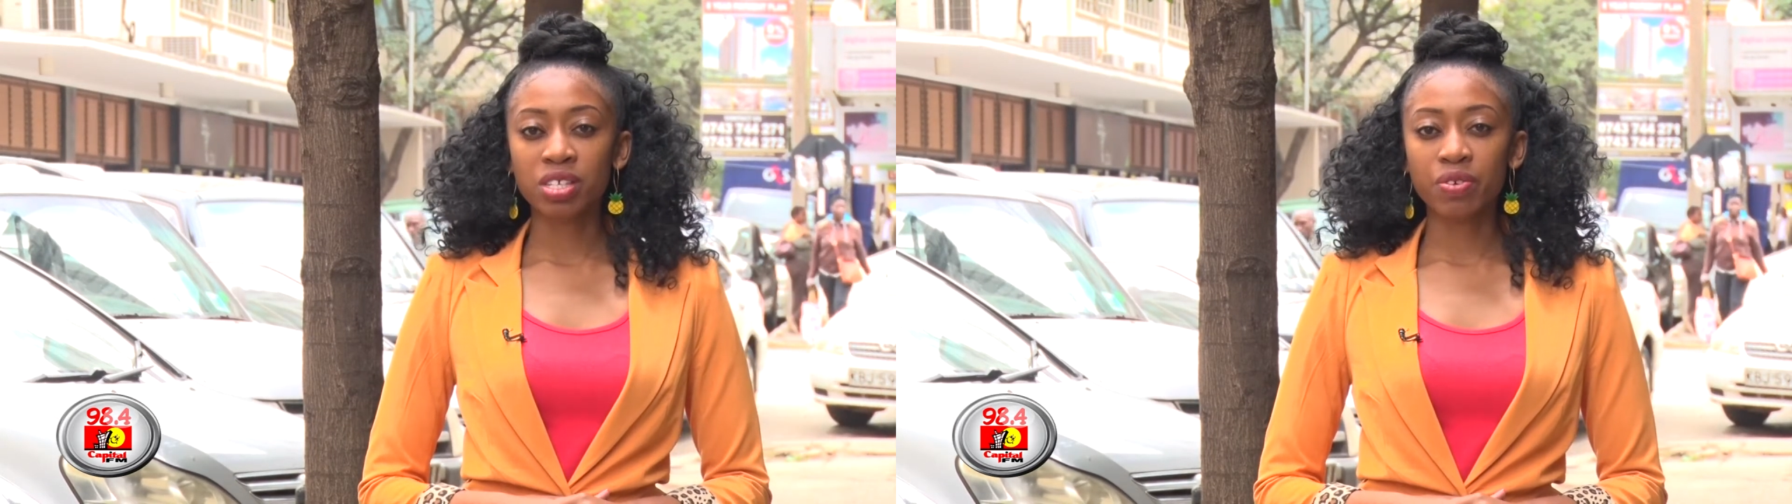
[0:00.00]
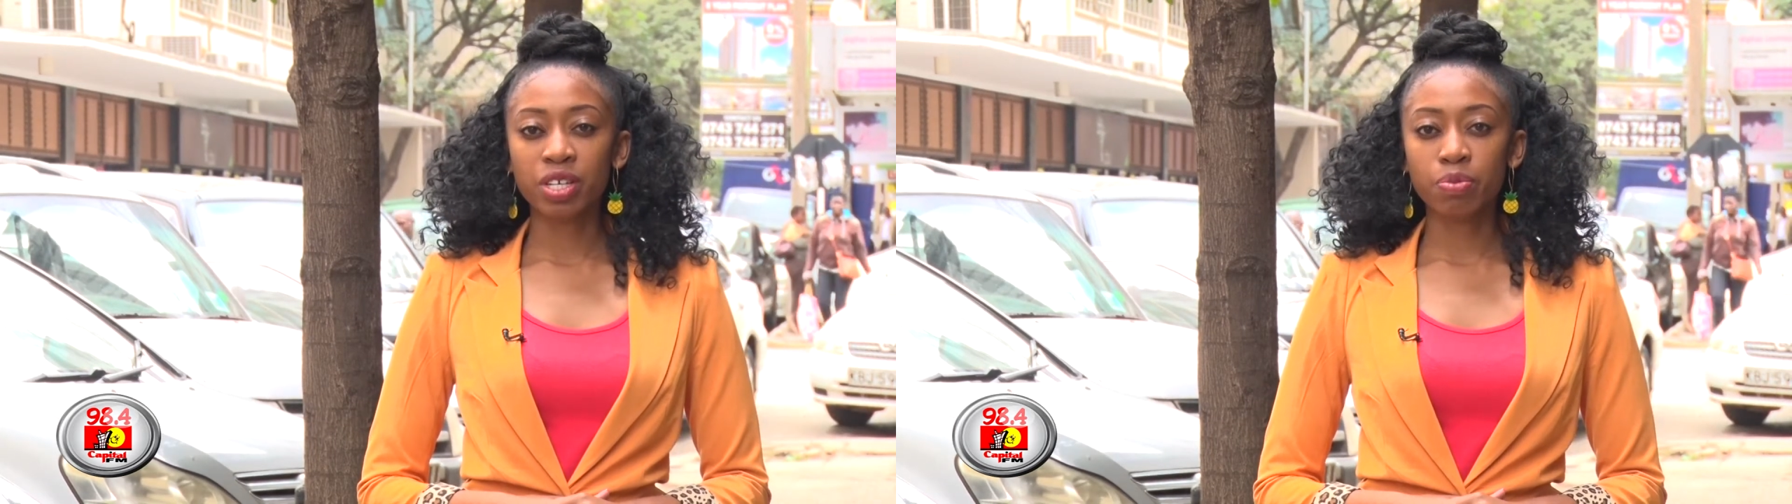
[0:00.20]

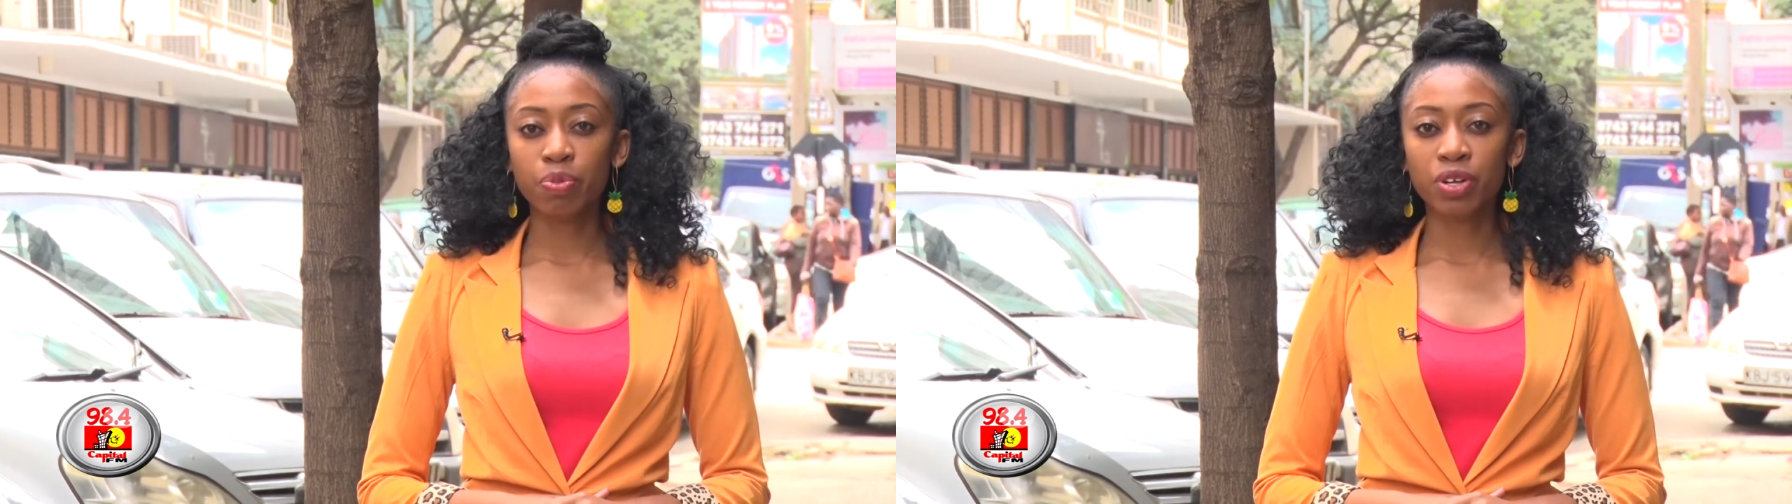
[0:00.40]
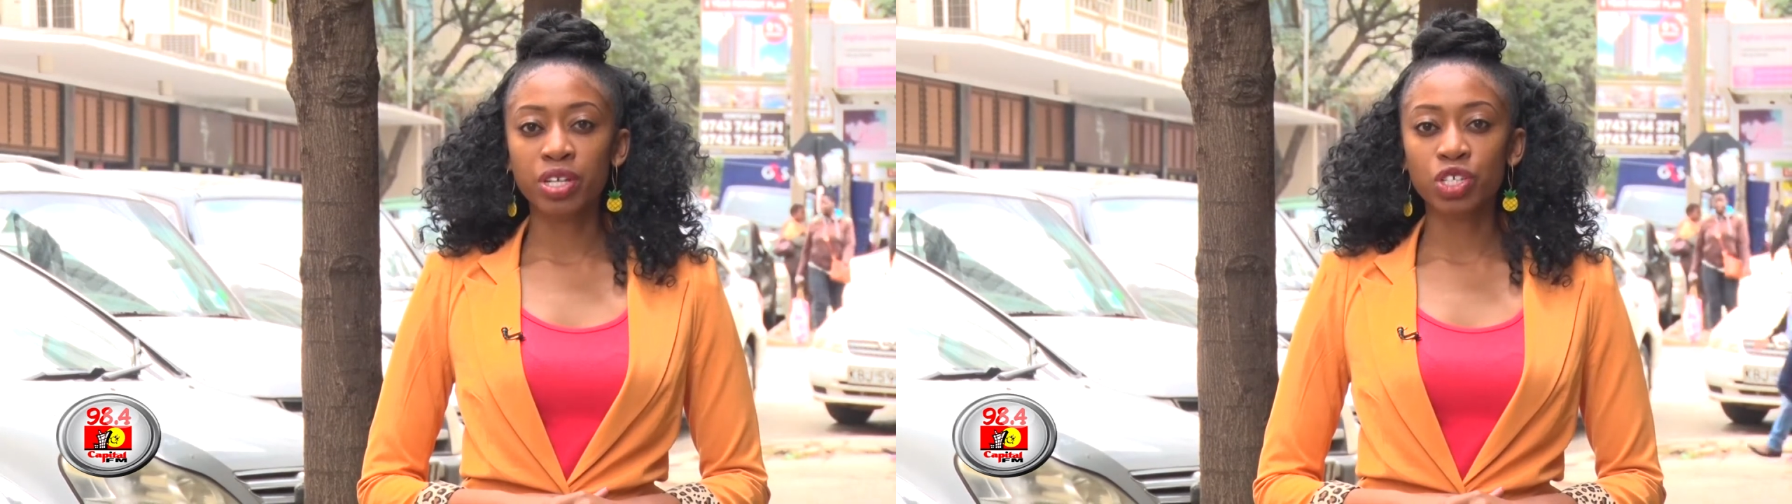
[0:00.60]
serious
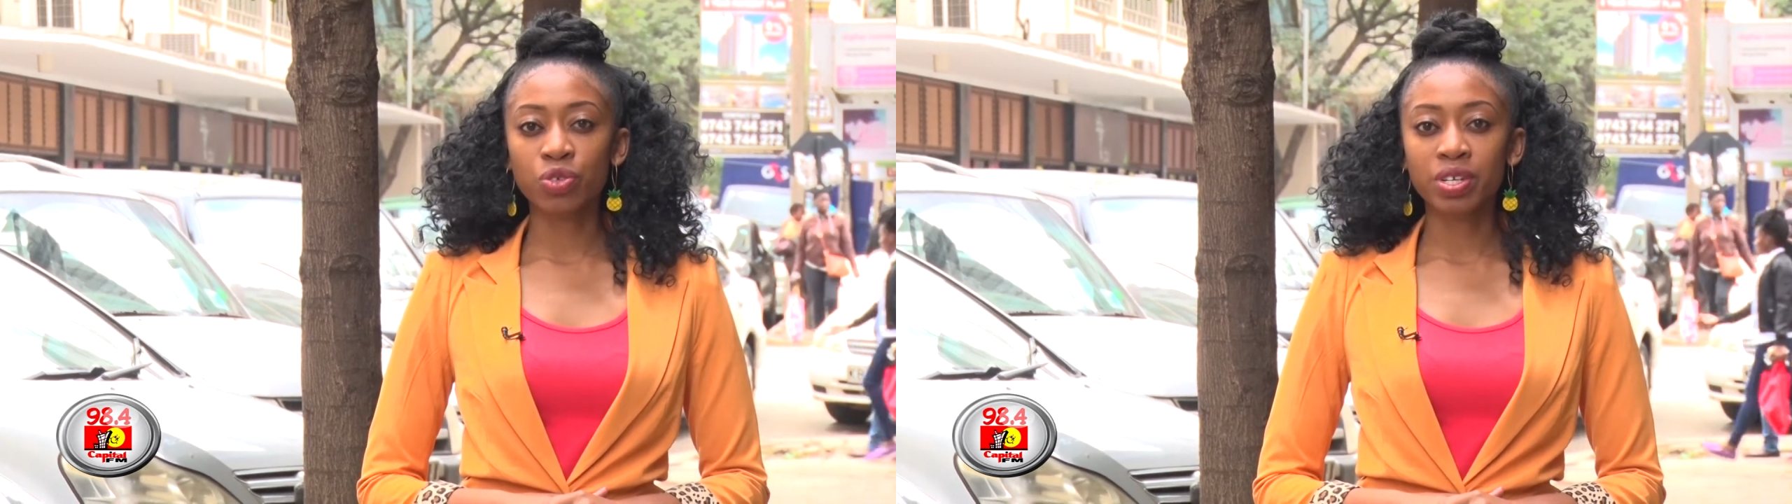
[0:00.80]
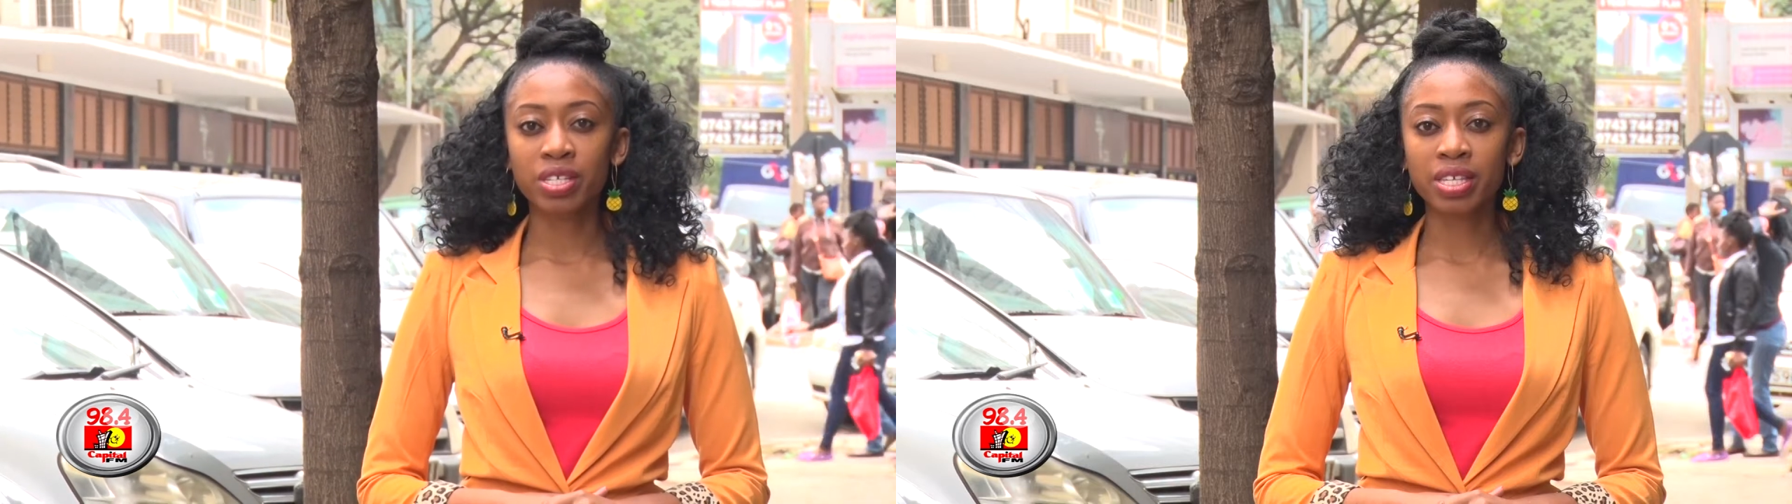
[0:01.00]
burn
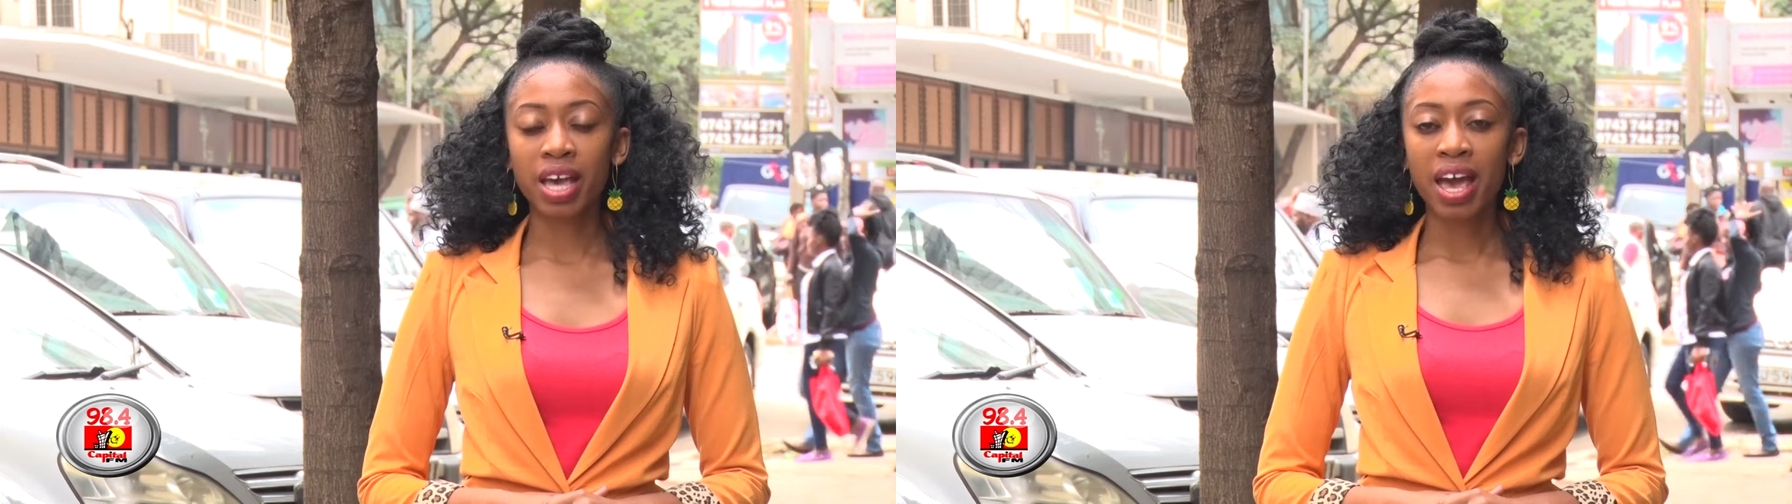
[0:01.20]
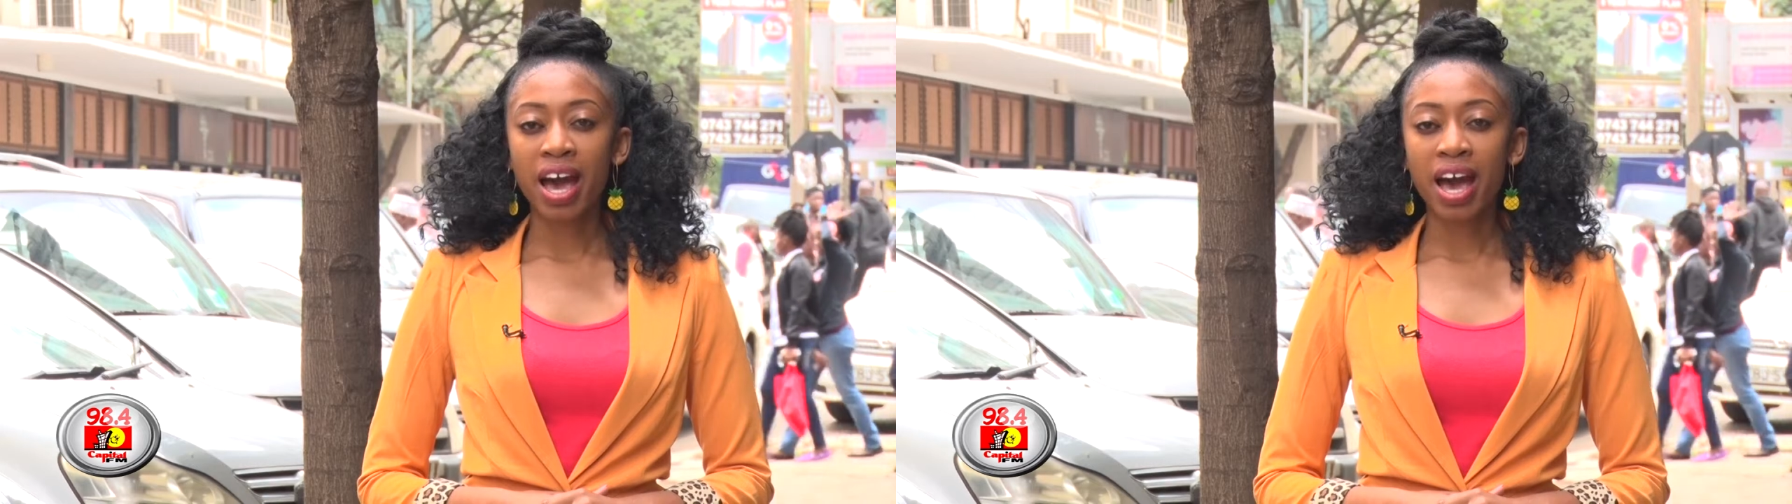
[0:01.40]
injuries